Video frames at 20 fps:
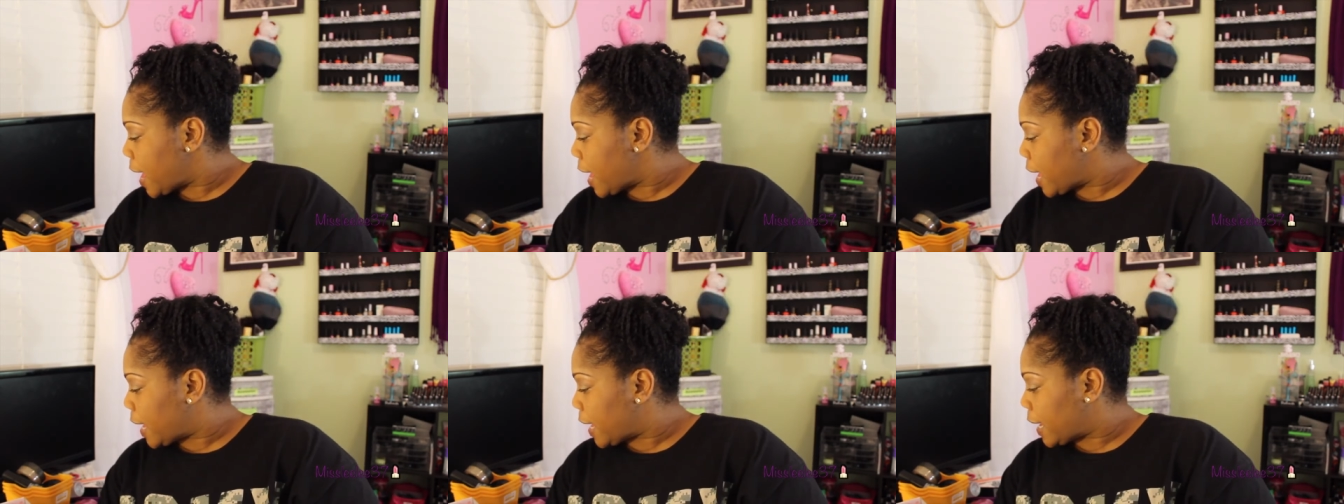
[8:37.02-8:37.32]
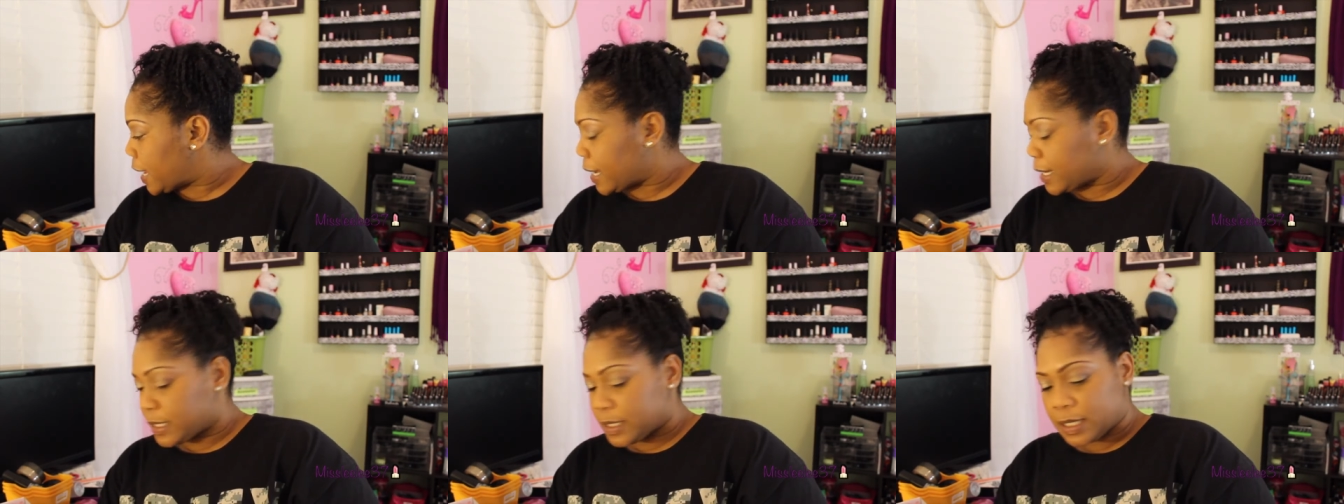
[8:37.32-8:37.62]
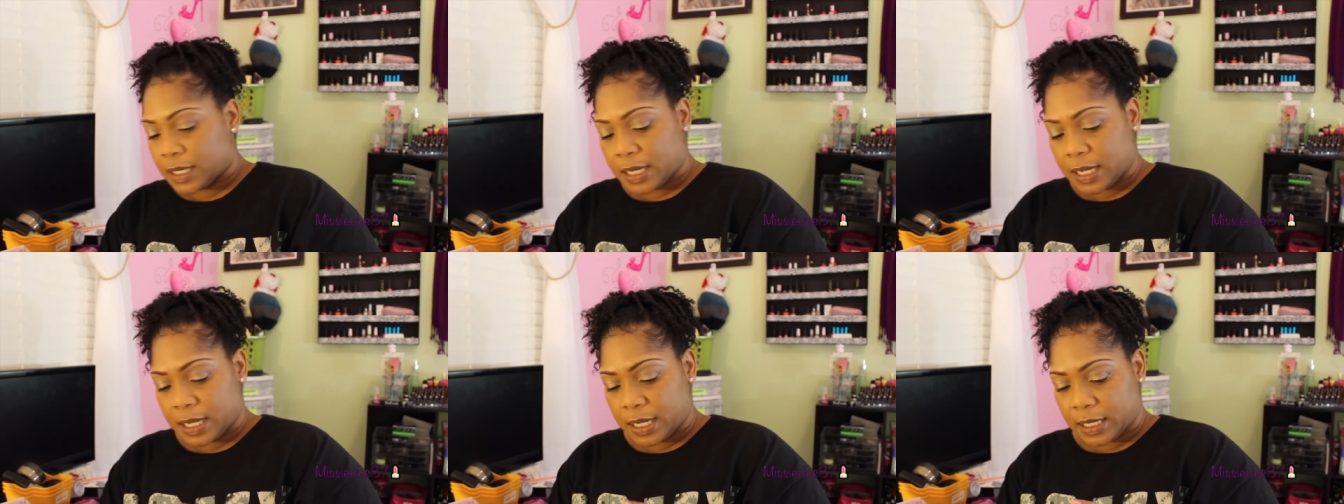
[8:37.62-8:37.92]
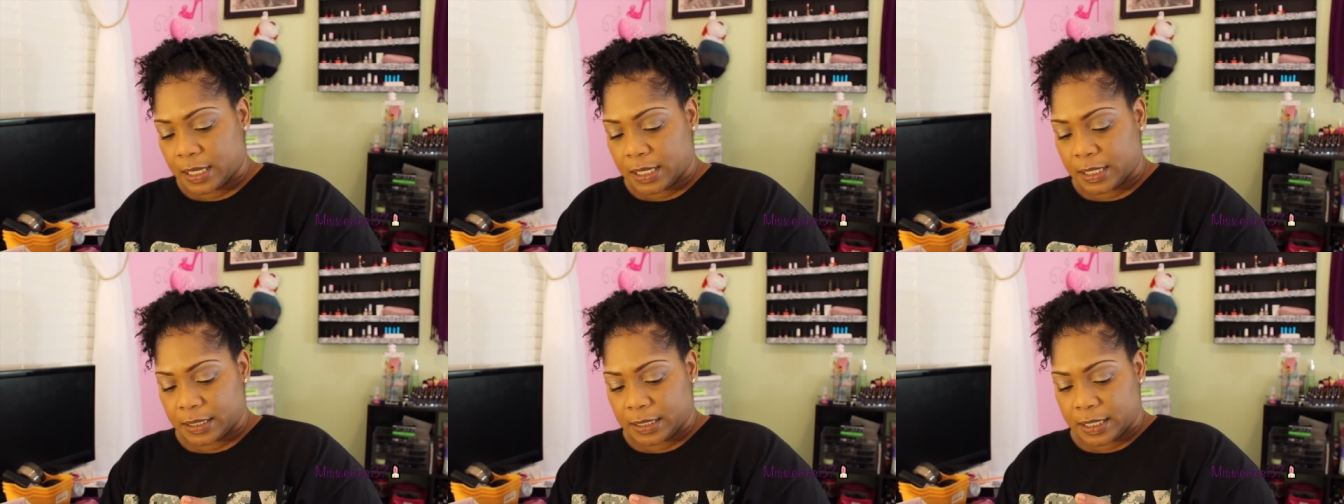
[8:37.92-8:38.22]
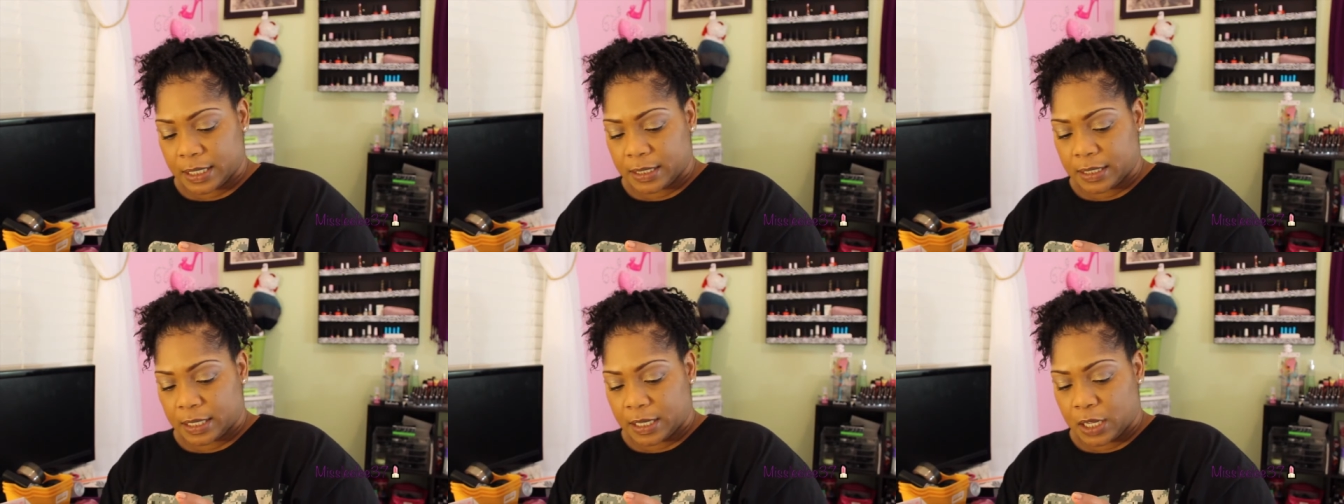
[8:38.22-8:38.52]
and it is
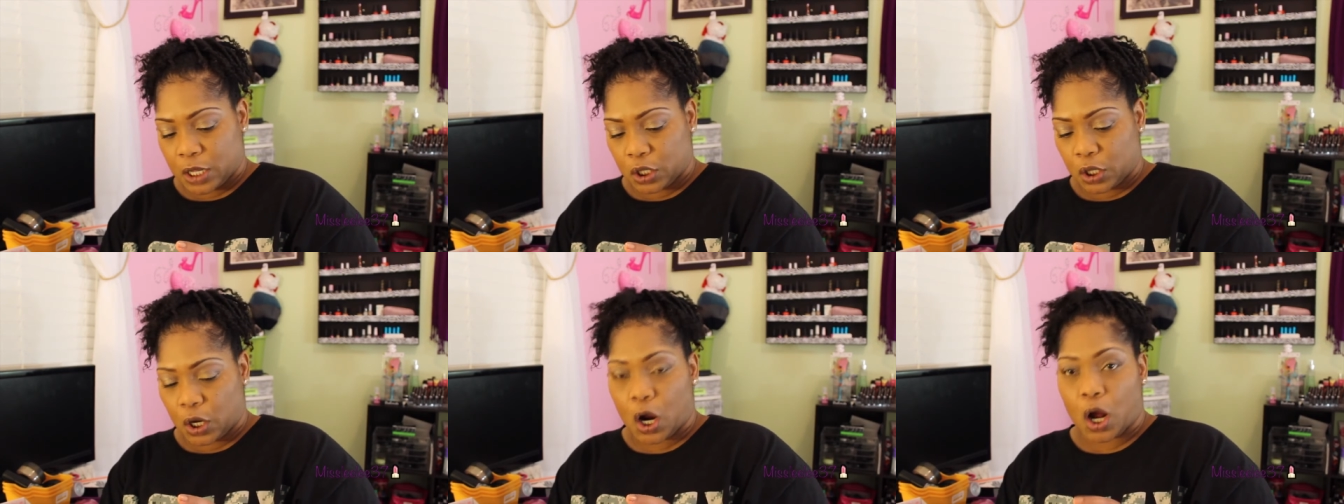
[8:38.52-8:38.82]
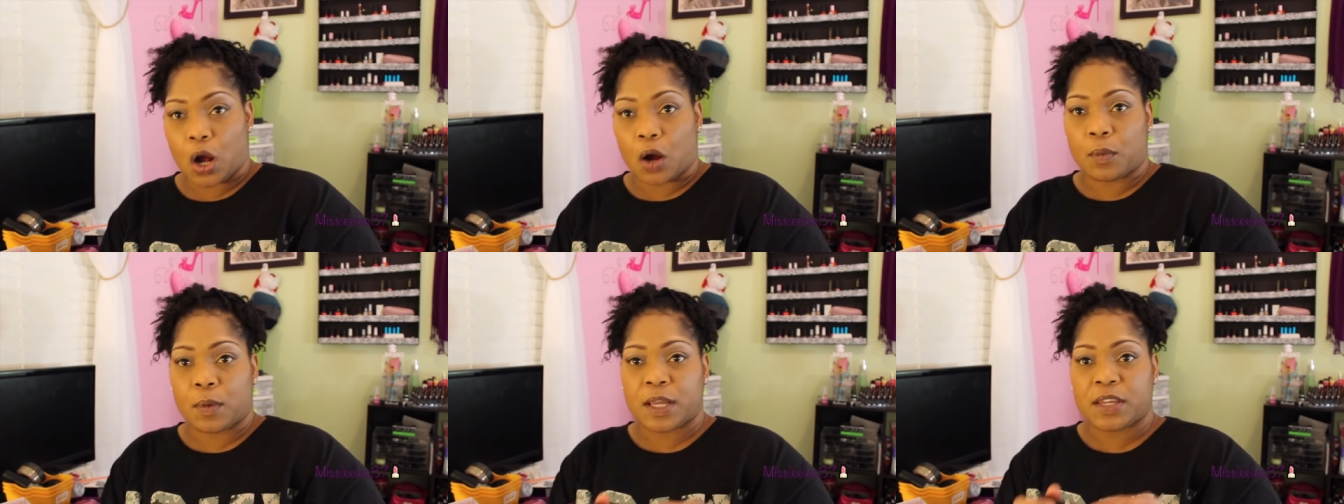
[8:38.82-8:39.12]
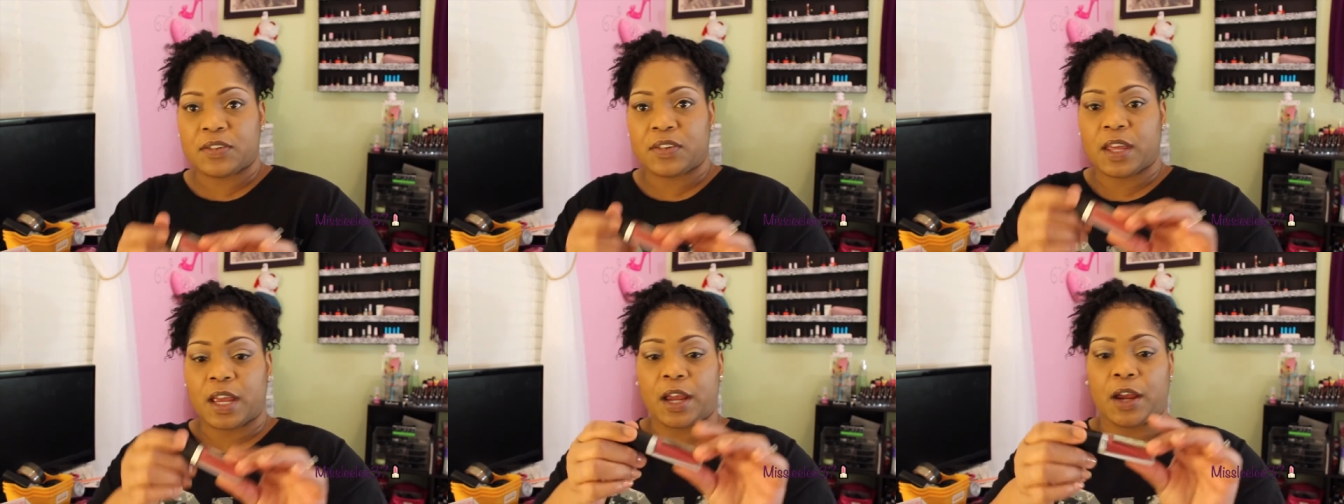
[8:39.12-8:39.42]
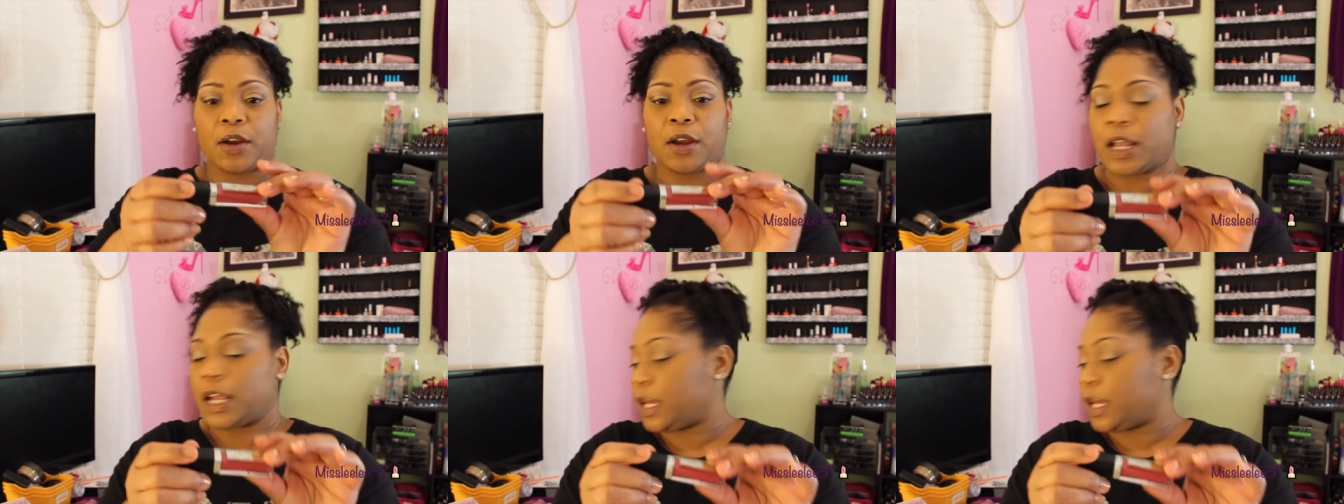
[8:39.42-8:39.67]
in the color Always There,